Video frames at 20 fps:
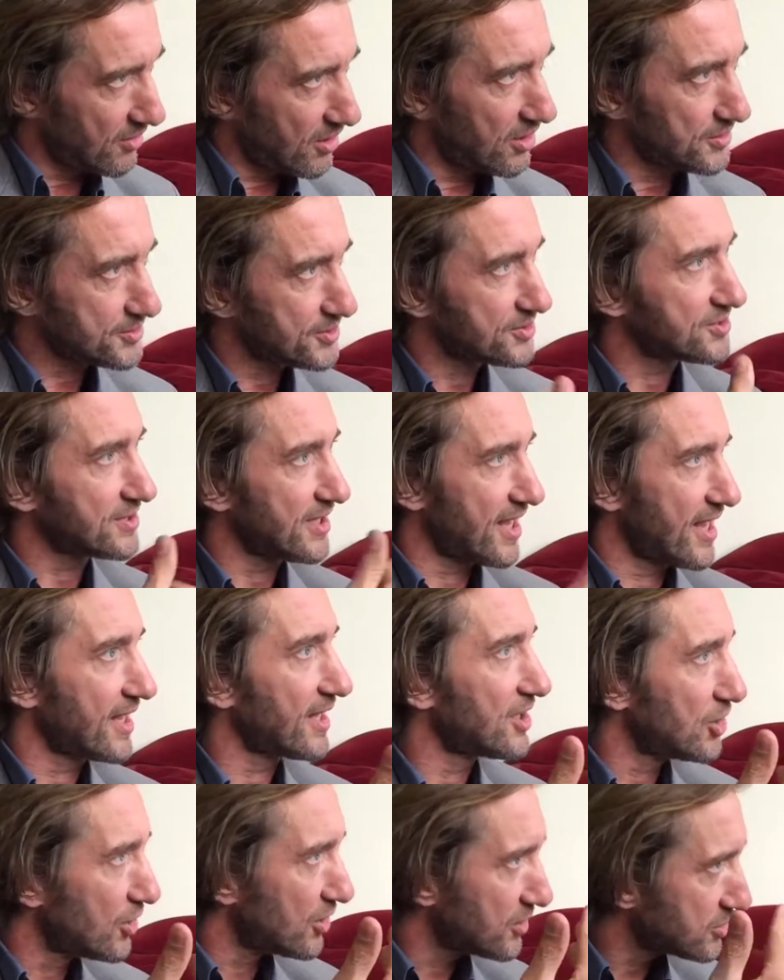also
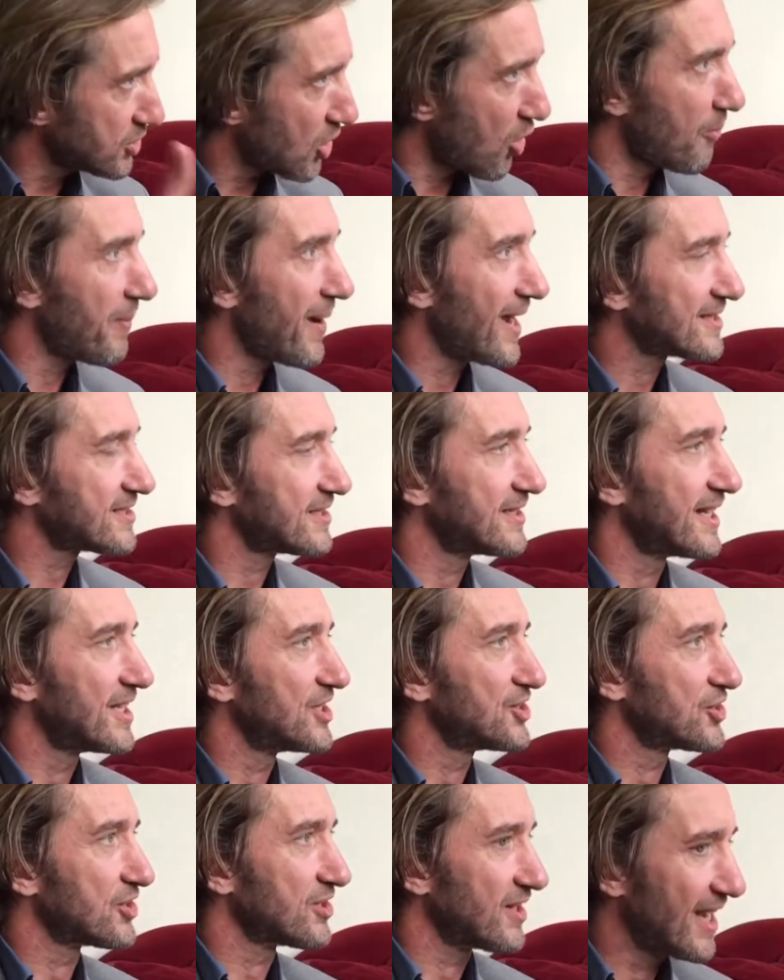saying, go back to
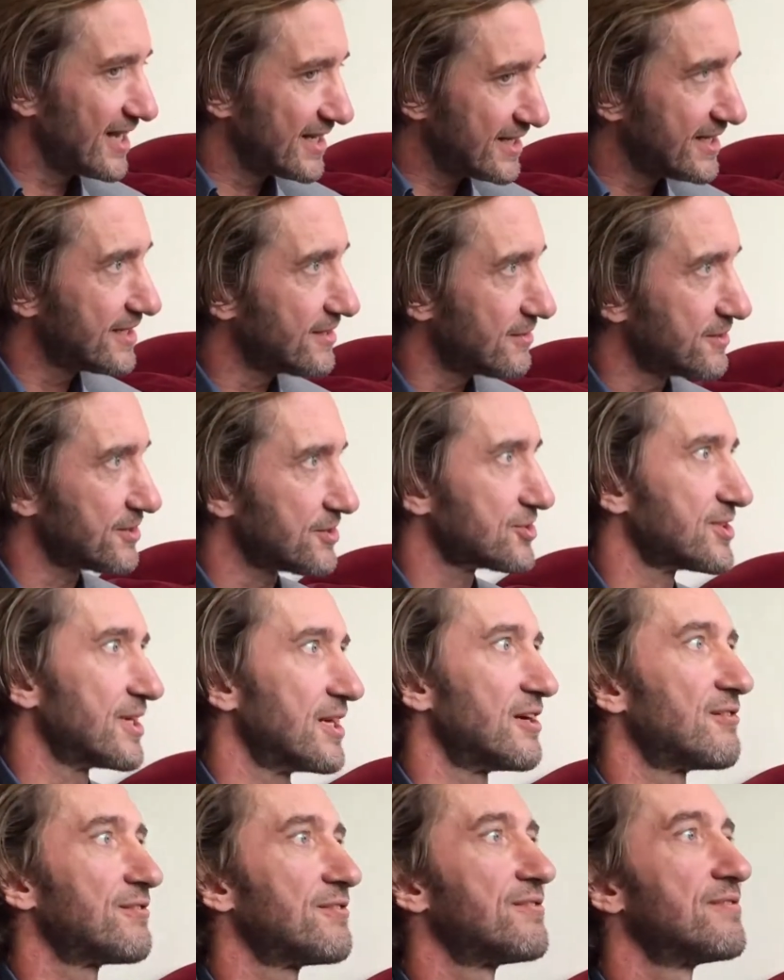nature and heal yourself.